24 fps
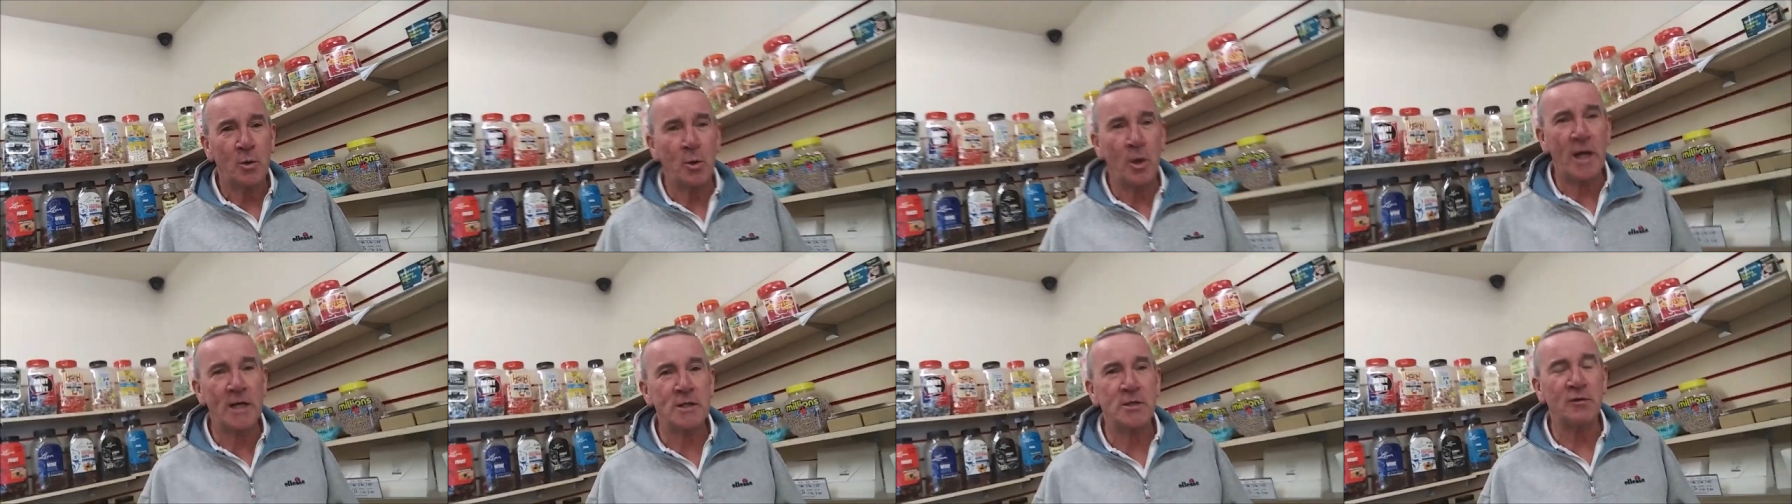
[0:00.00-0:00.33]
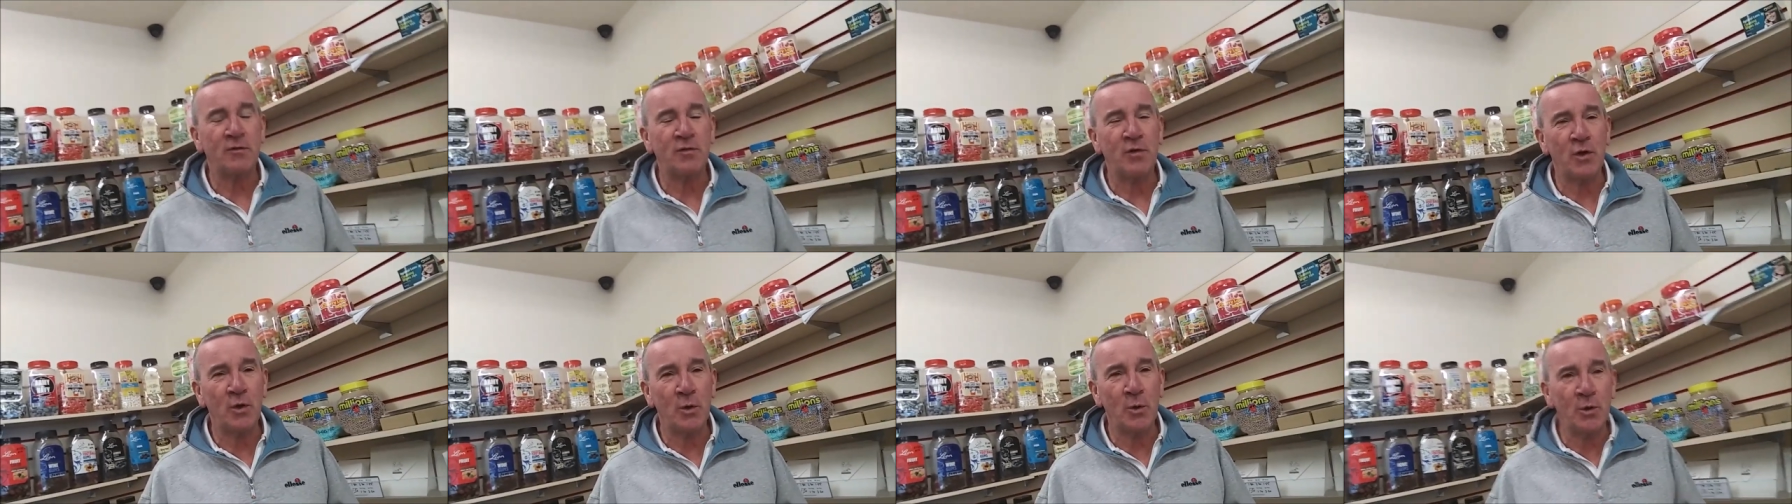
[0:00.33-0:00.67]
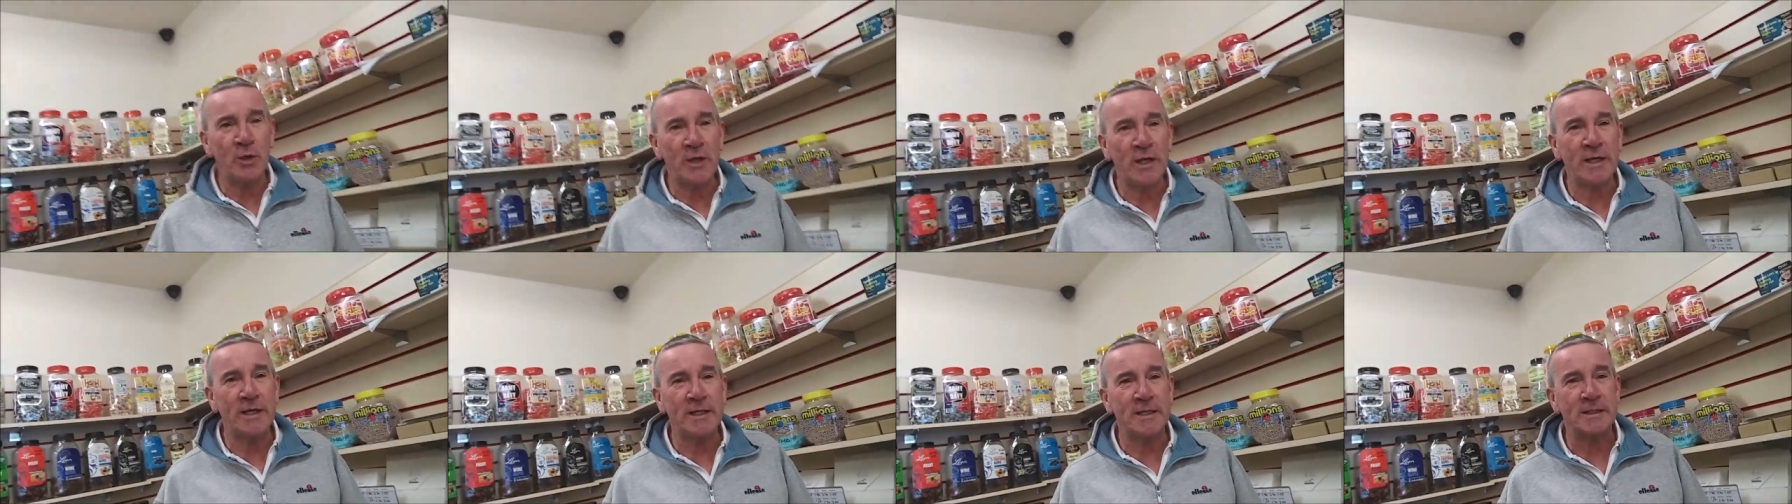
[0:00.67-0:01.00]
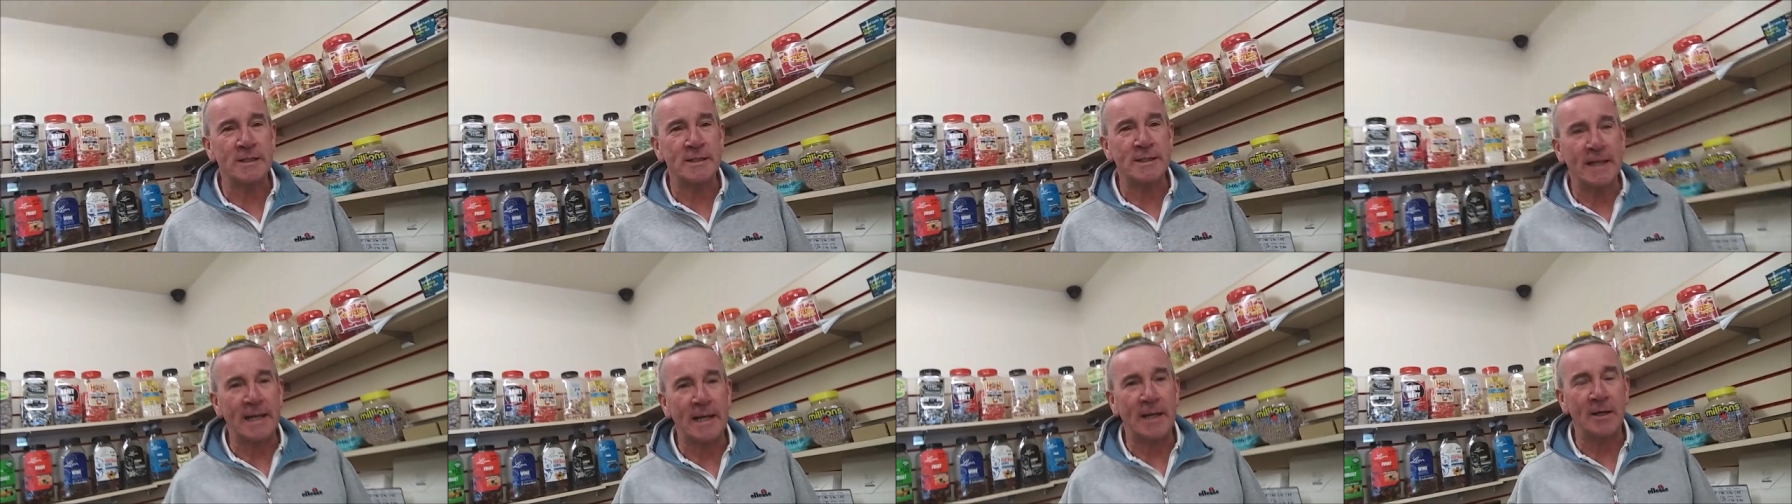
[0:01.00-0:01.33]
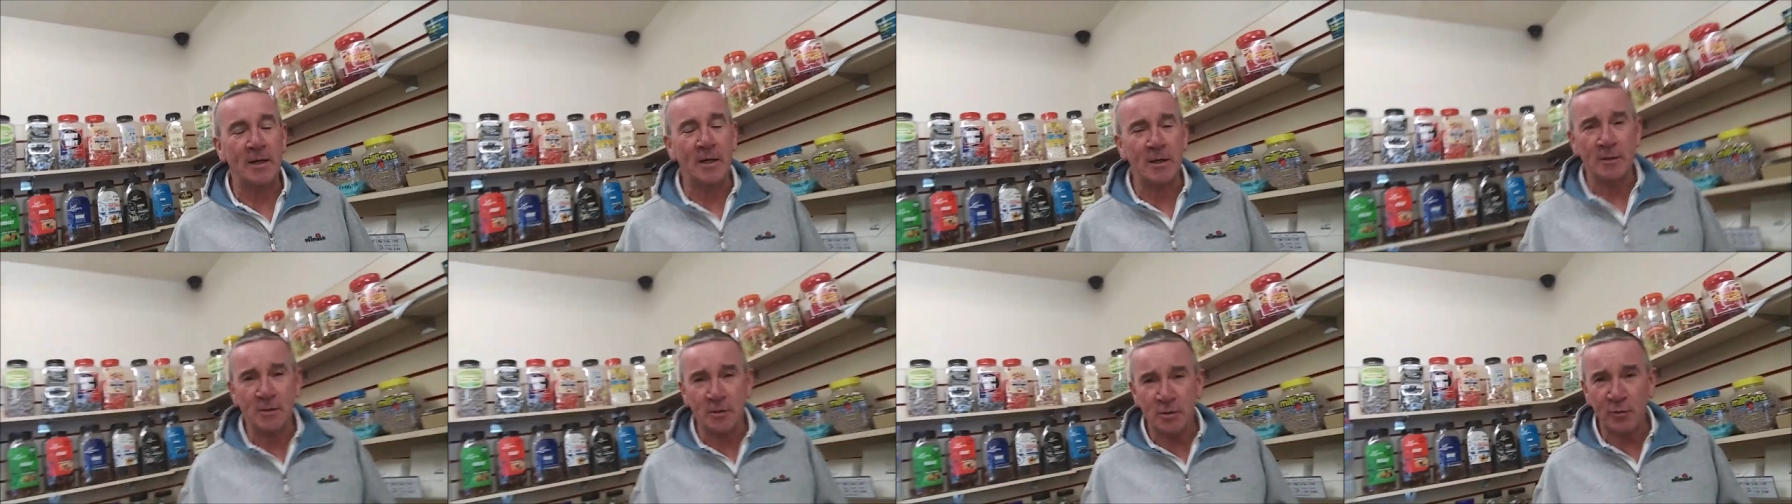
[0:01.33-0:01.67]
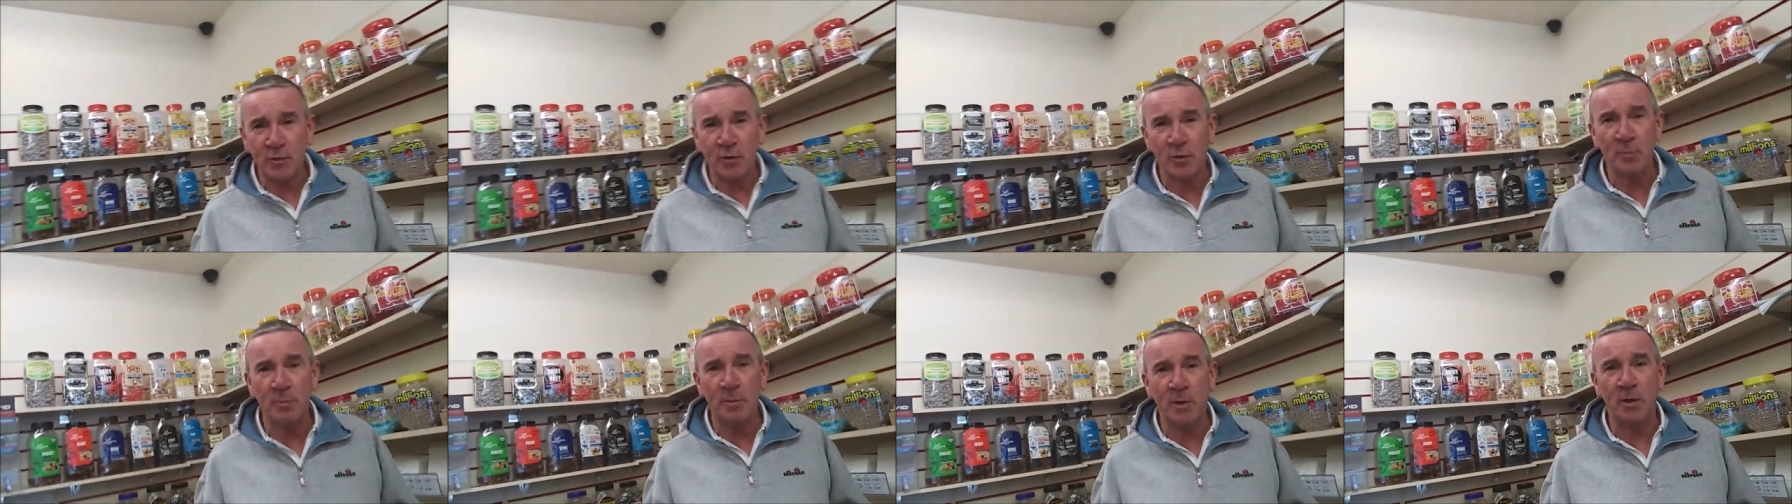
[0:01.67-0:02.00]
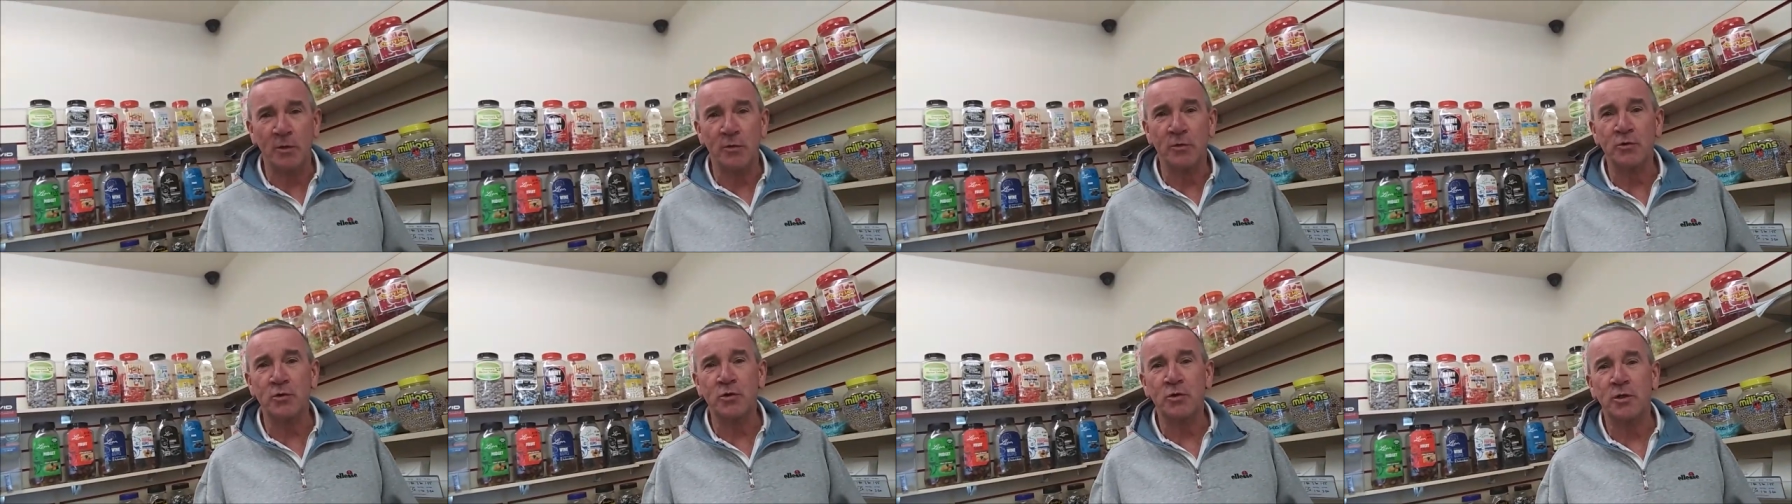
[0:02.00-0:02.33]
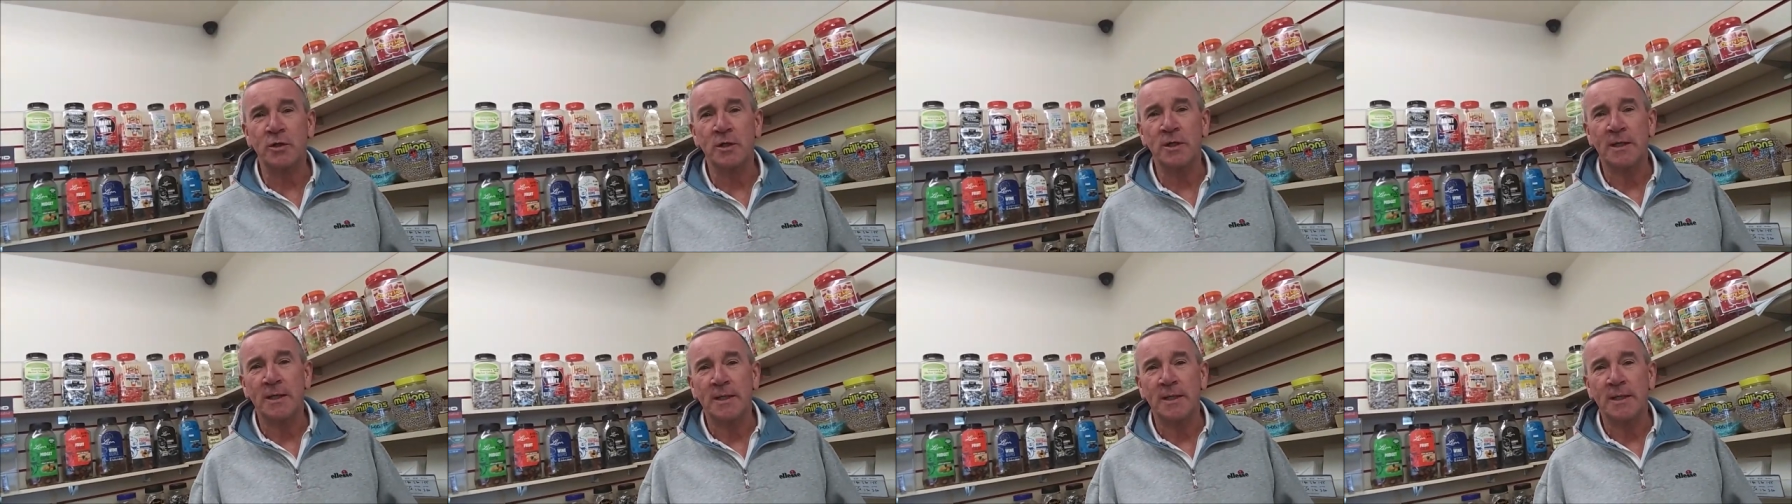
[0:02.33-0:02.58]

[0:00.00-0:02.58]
quite a few years now, a few months.